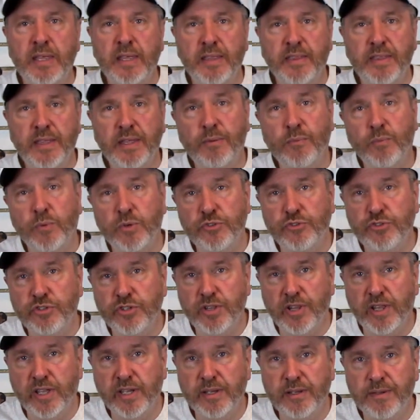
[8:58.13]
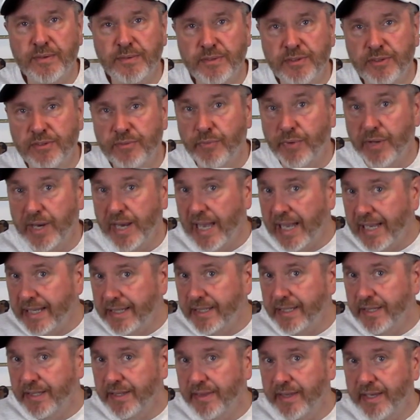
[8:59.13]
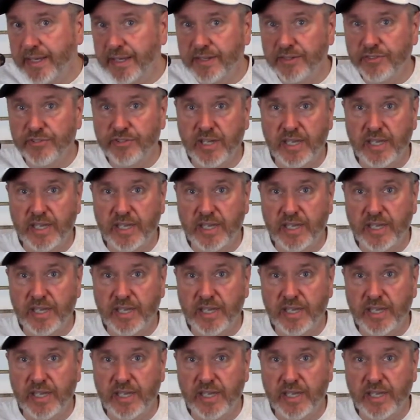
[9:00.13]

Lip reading: then what I did then is